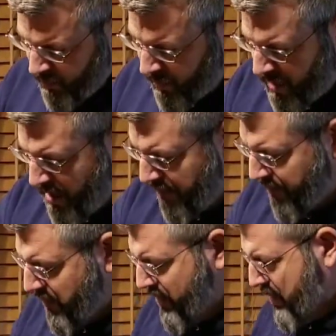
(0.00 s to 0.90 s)
We have,
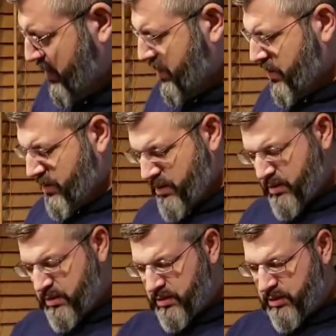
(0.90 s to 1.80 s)

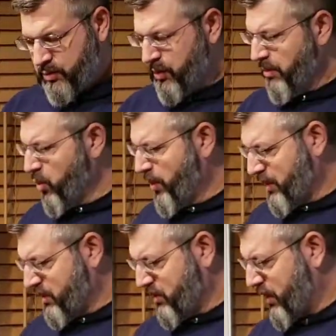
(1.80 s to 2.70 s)
I'll explain more about
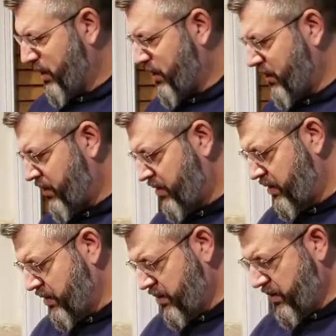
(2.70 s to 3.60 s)
this later,
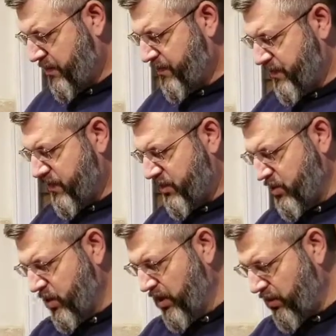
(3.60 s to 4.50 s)
the
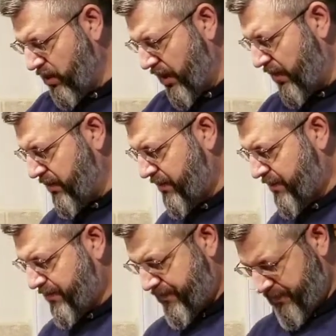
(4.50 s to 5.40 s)
2 Ethernet,
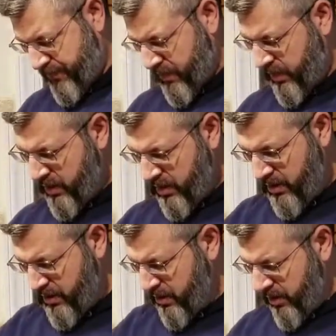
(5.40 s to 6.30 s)

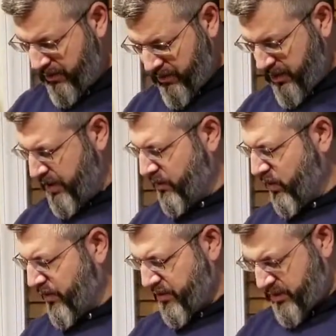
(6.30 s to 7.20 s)
30 foot and
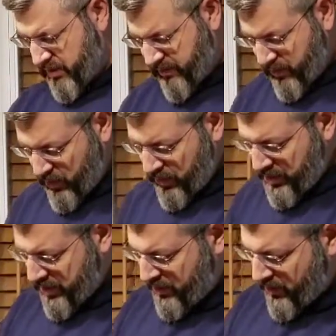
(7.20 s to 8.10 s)
whatever this is, 4 or
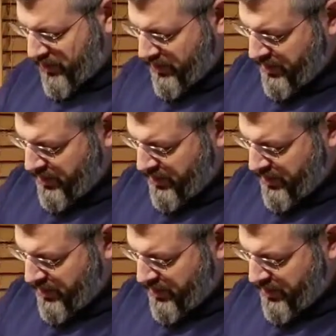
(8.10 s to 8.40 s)
6 foot.